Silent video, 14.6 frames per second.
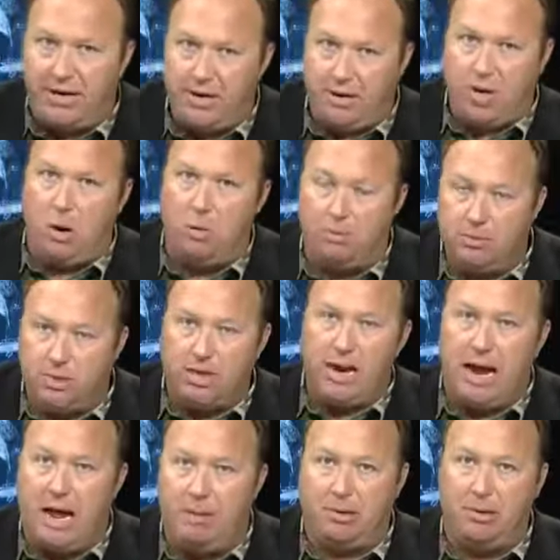they didn't know what was going to
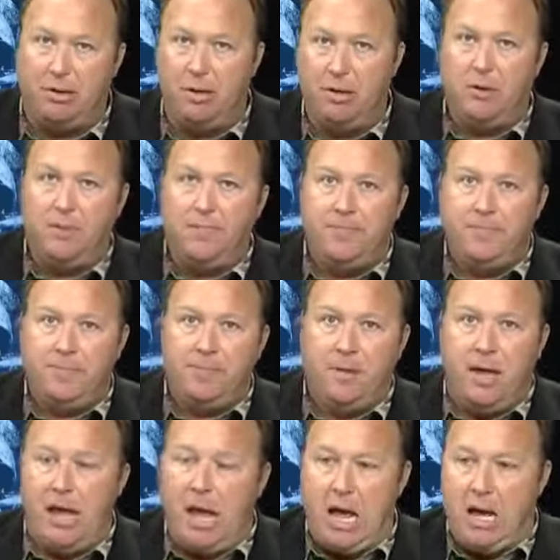happen?
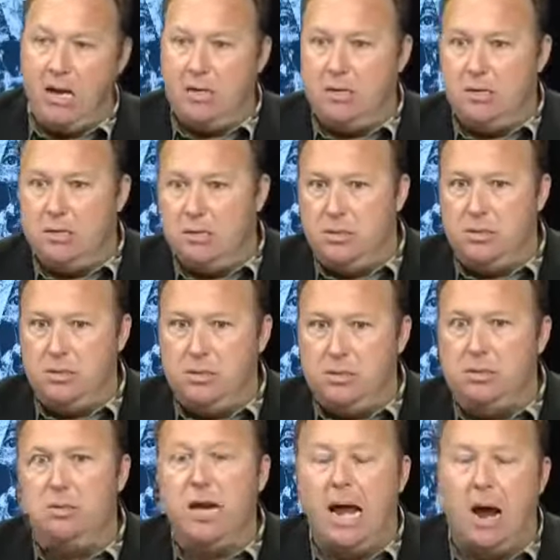And
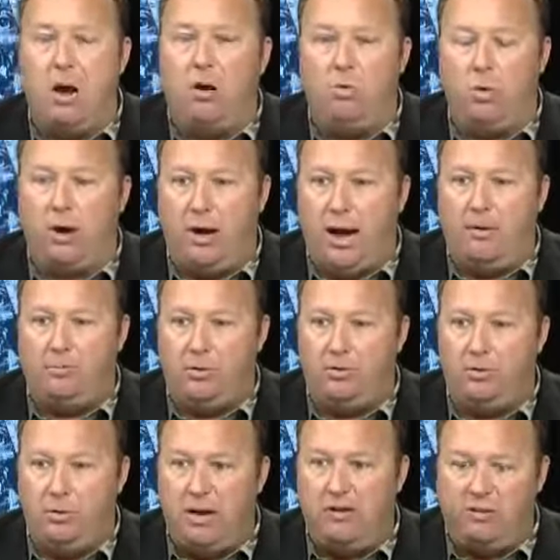now we're going to have to
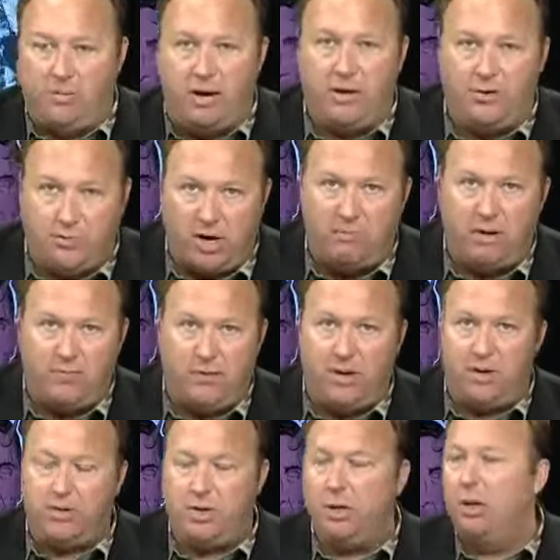give everybody treatment for
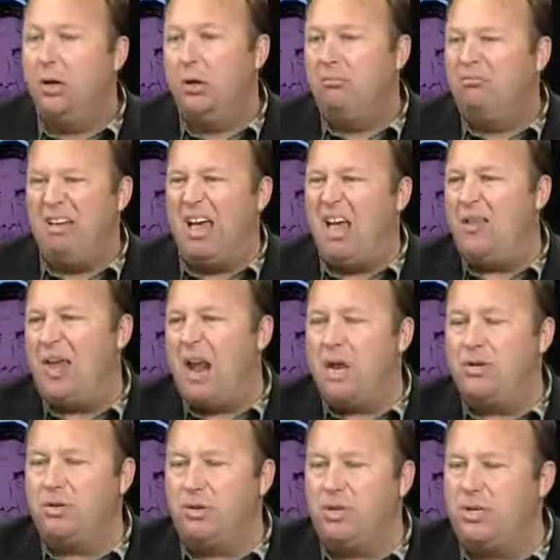this? The
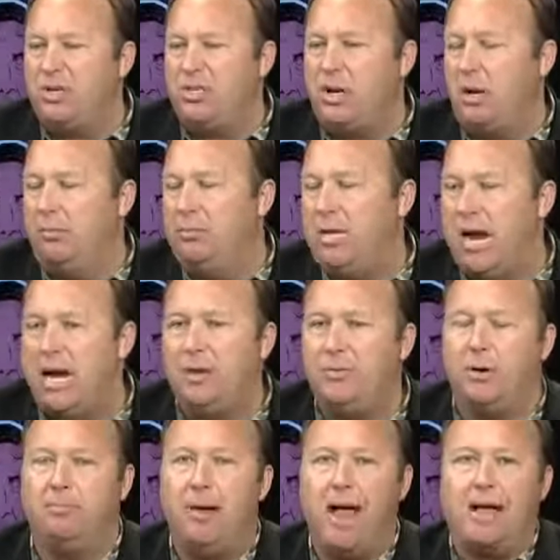answer is just tell them take
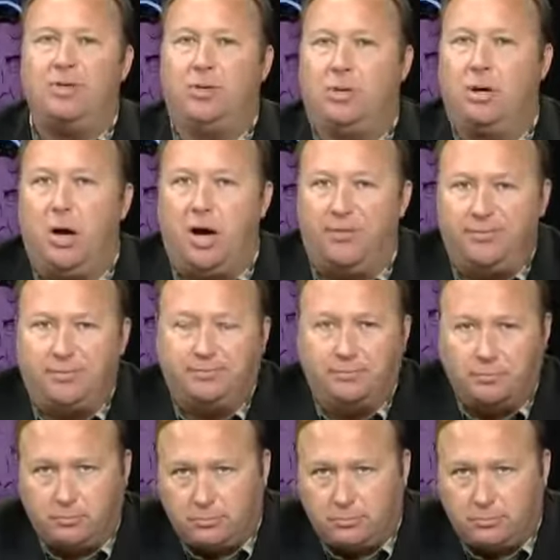their mask off.